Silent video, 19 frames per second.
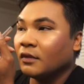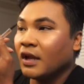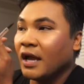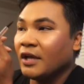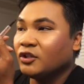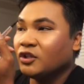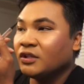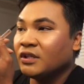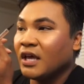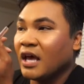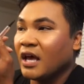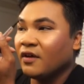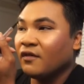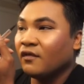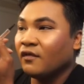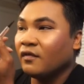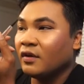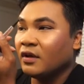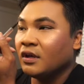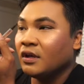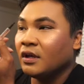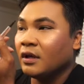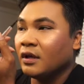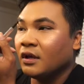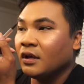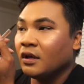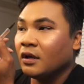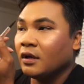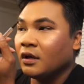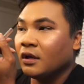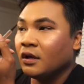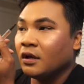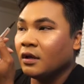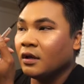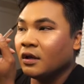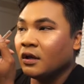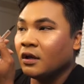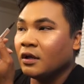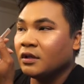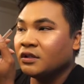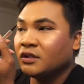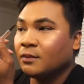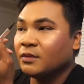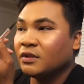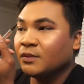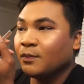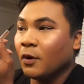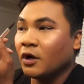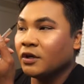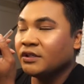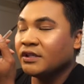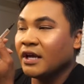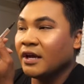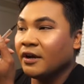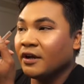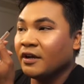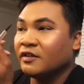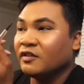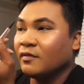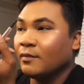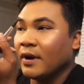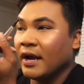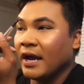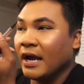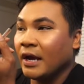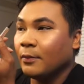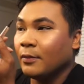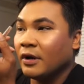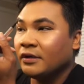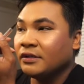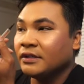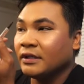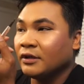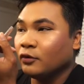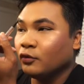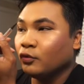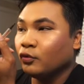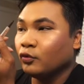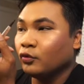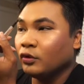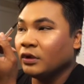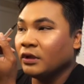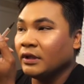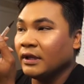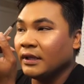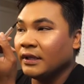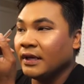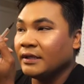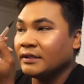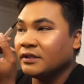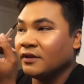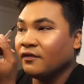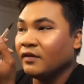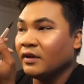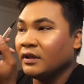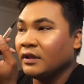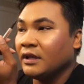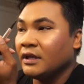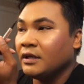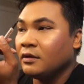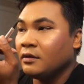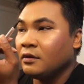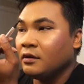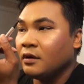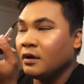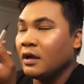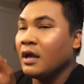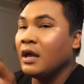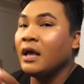I just have some sparse areas of my eyebrows that I really like to fill in.